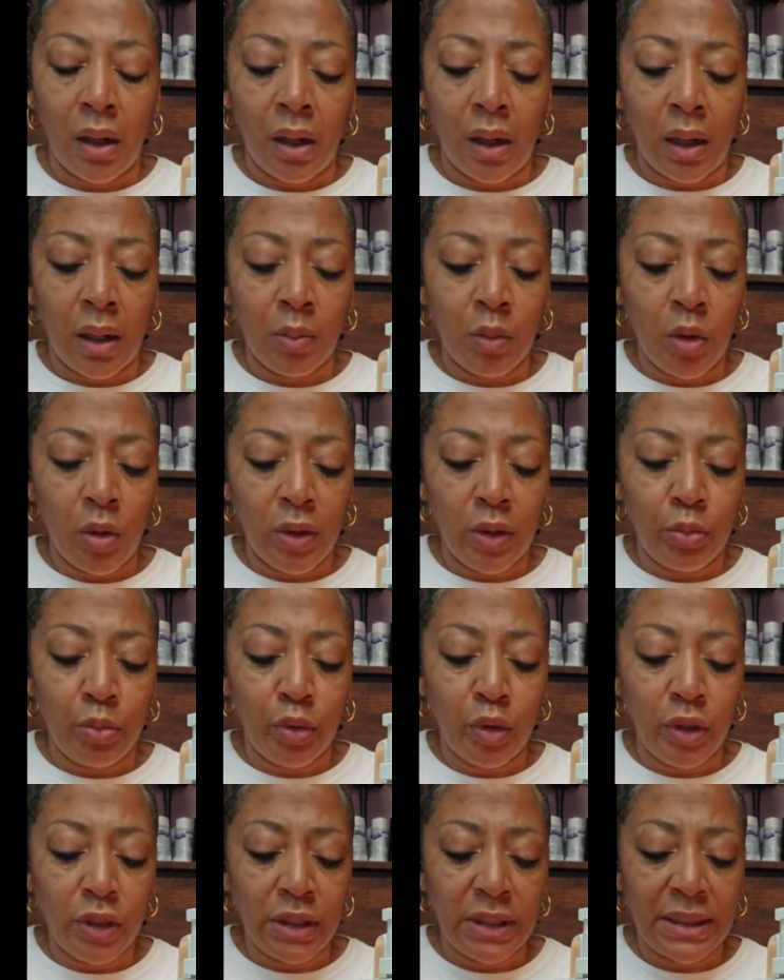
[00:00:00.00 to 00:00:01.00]
I'm going to
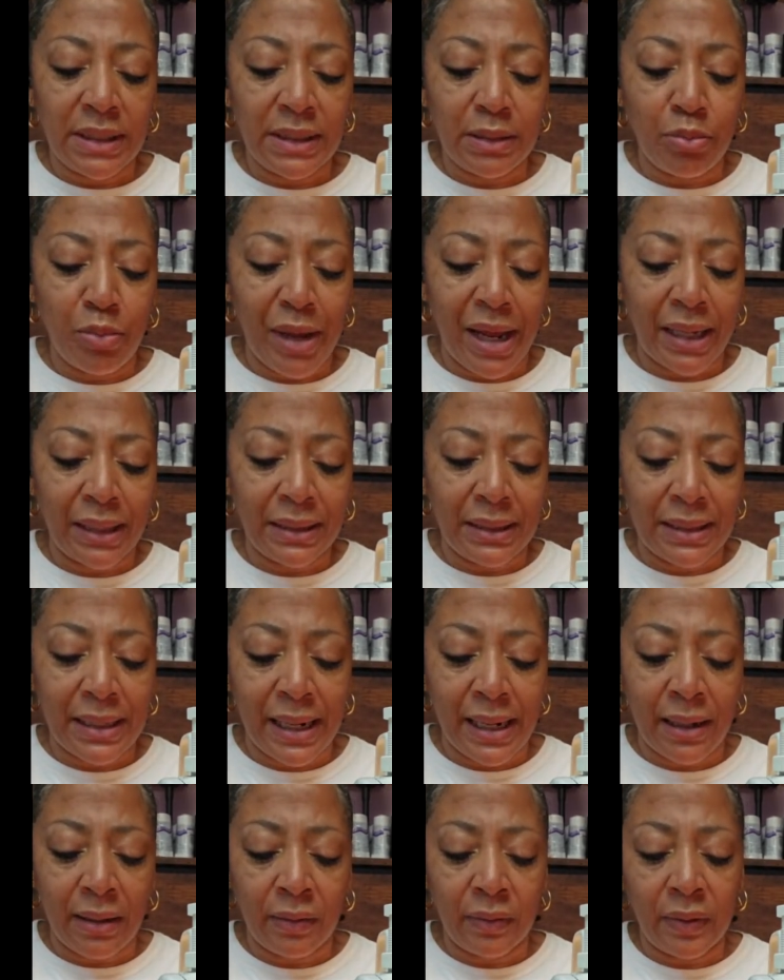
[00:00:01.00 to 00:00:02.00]
push this back
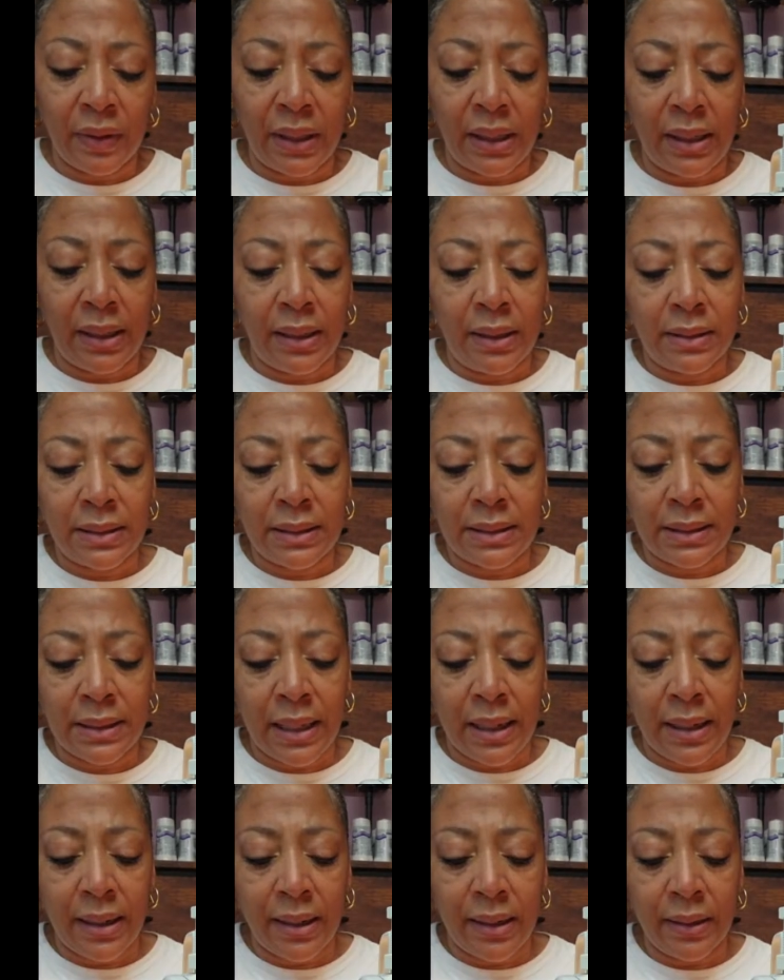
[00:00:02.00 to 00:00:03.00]
down
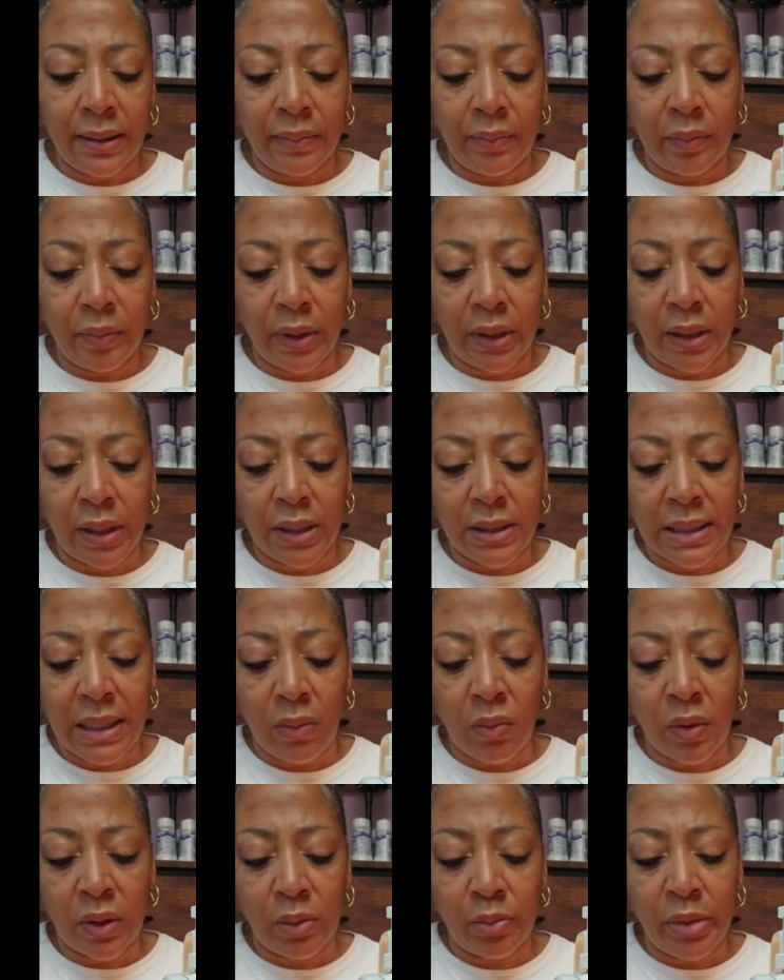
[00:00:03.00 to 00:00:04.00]
inside because I
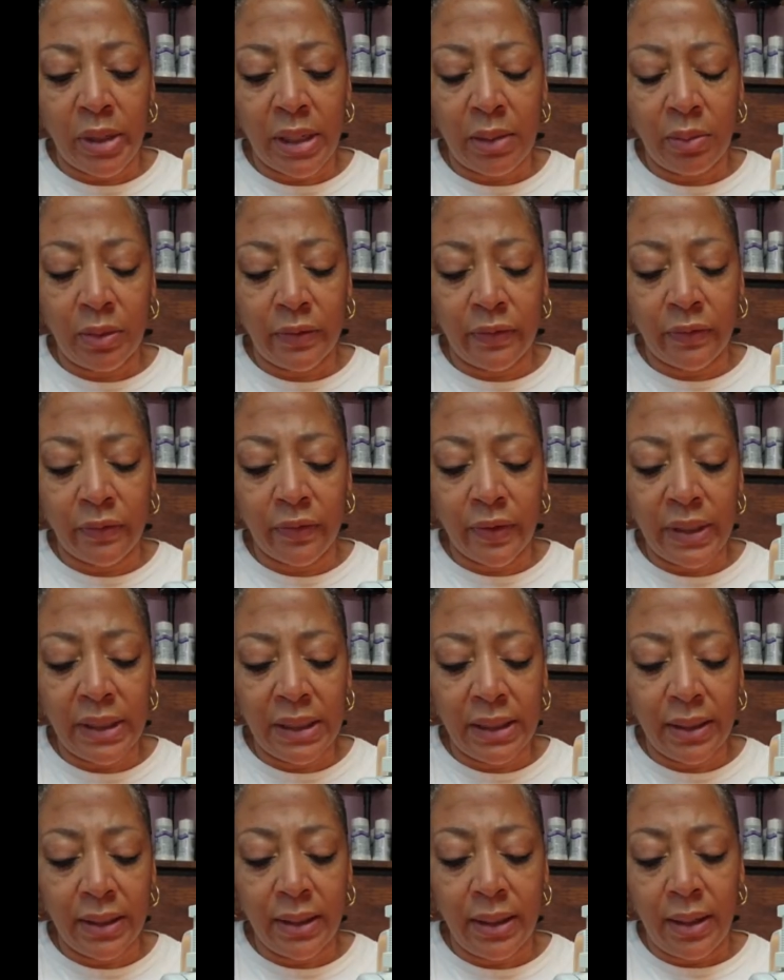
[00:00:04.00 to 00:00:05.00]
want to be able to
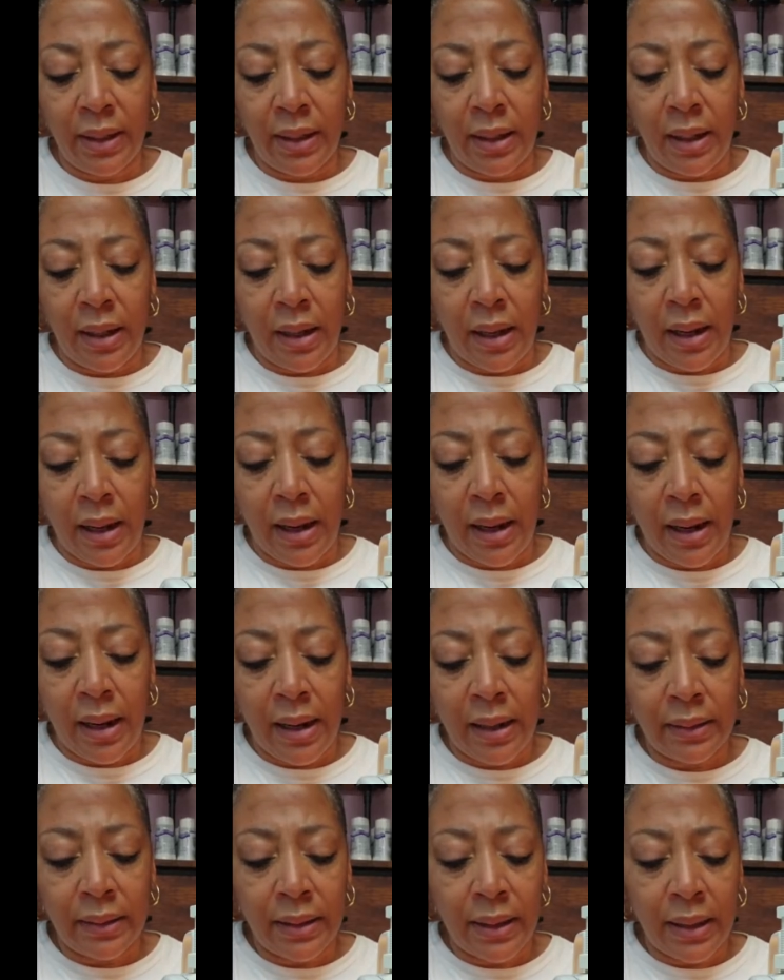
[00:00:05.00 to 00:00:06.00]
freely
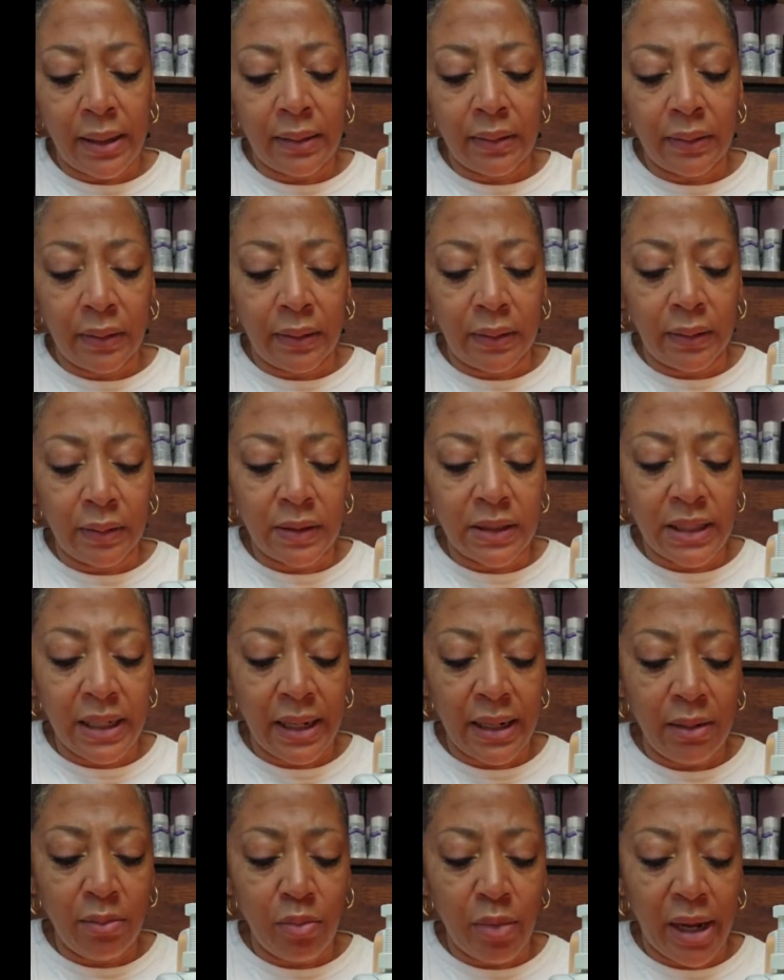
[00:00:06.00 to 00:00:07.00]
add that
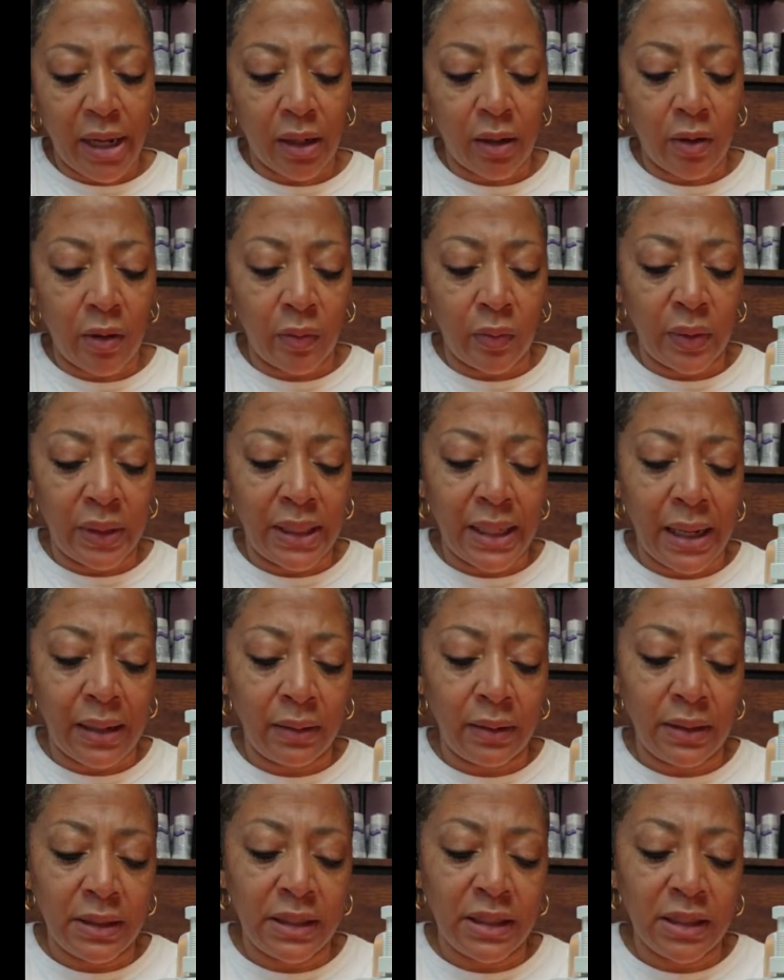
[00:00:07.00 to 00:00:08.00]
tape back on without
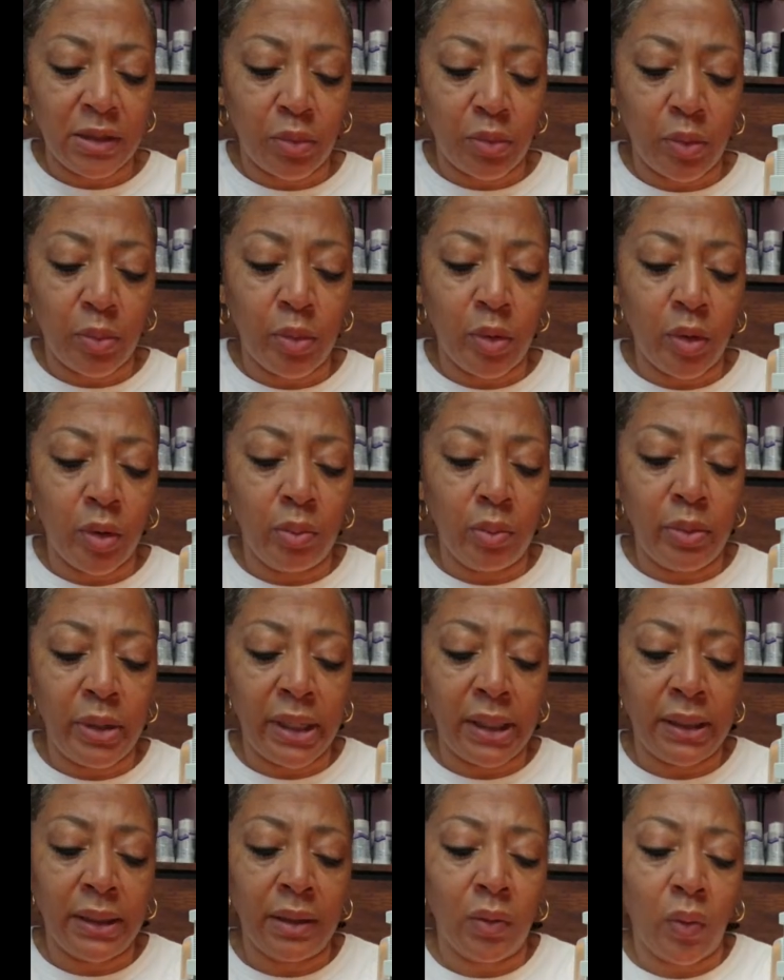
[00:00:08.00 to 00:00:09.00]
the zipper pull being
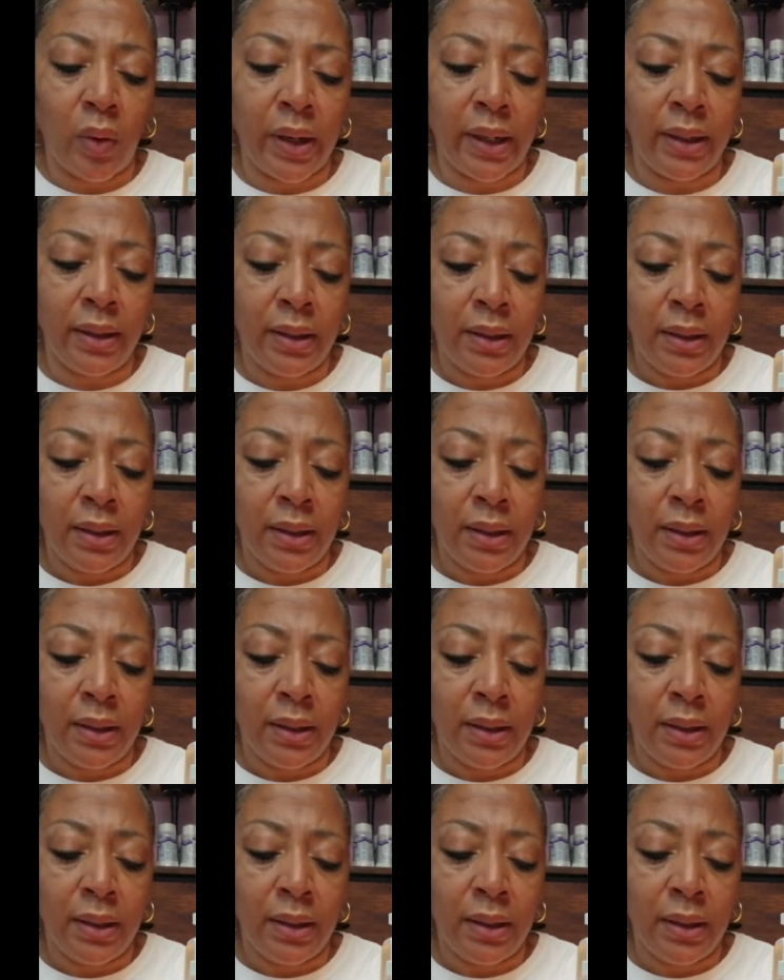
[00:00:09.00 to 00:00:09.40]
in the way.